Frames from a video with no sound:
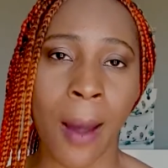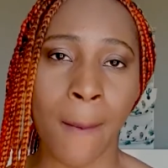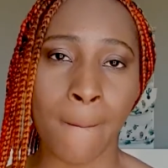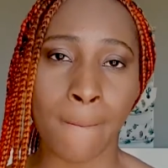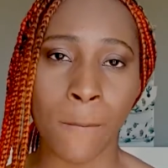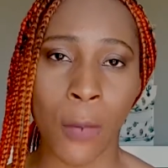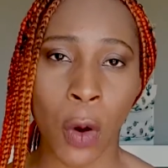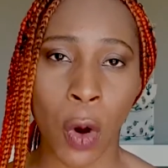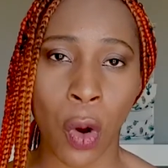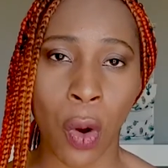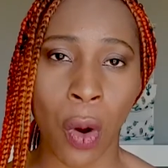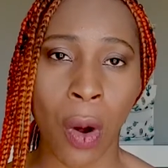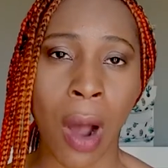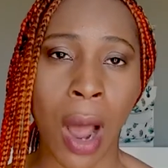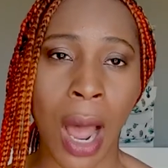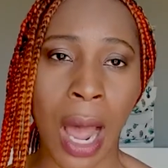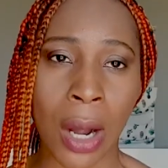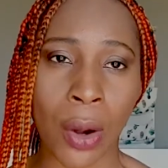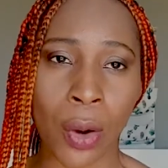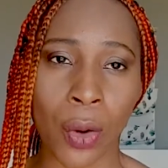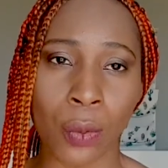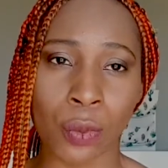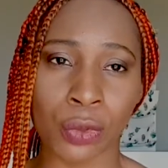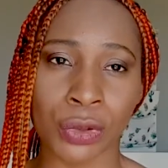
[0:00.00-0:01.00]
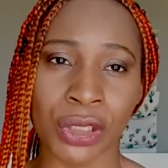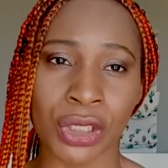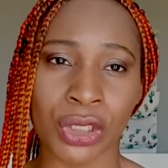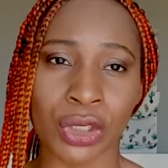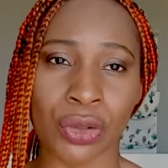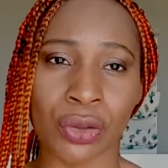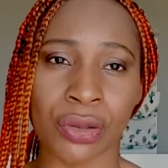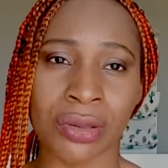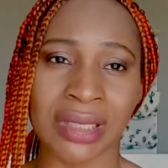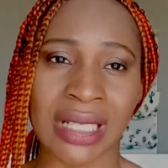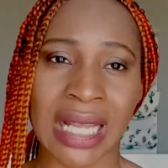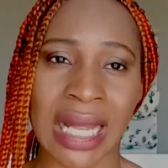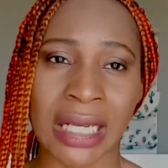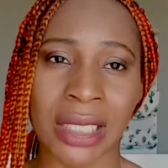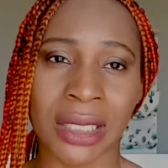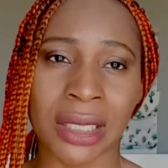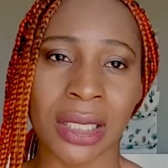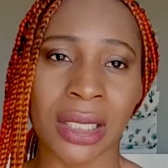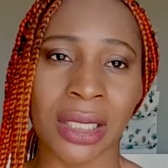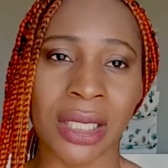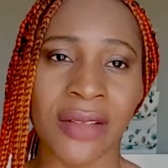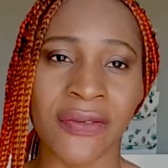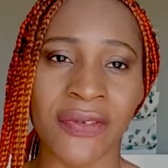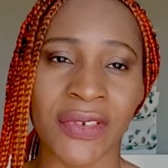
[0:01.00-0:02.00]
more accommodation than
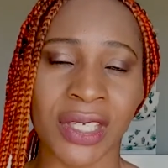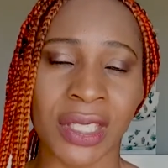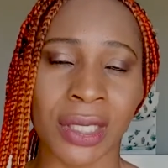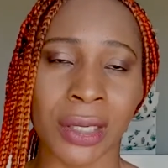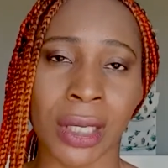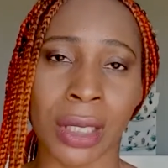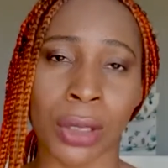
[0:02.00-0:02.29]
living in